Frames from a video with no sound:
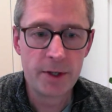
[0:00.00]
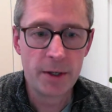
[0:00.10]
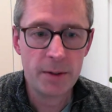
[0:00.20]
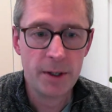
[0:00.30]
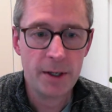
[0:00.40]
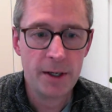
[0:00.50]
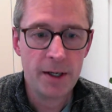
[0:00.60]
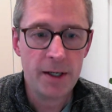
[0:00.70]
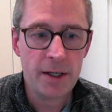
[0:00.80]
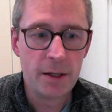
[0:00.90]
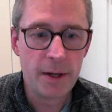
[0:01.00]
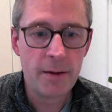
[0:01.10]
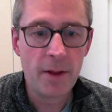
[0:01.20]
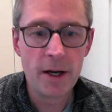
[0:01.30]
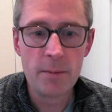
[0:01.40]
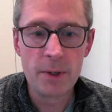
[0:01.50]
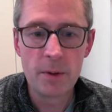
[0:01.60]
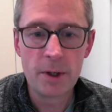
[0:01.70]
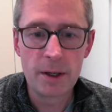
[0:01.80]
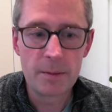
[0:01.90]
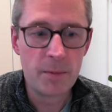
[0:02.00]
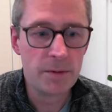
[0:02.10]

So they don't build a